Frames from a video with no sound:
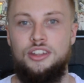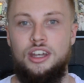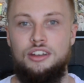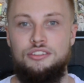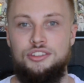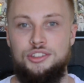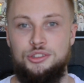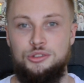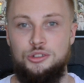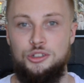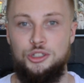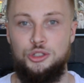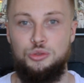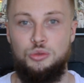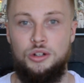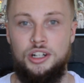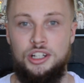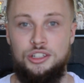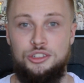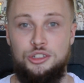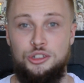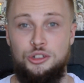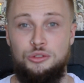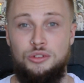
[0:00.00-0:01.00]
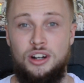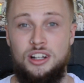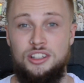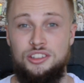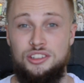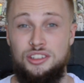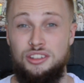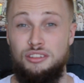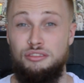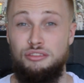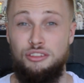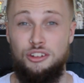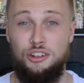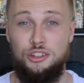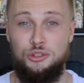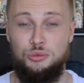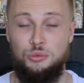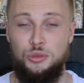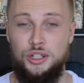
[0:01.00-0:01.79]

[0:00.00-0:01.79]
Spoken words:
They've scored 22 runs in the first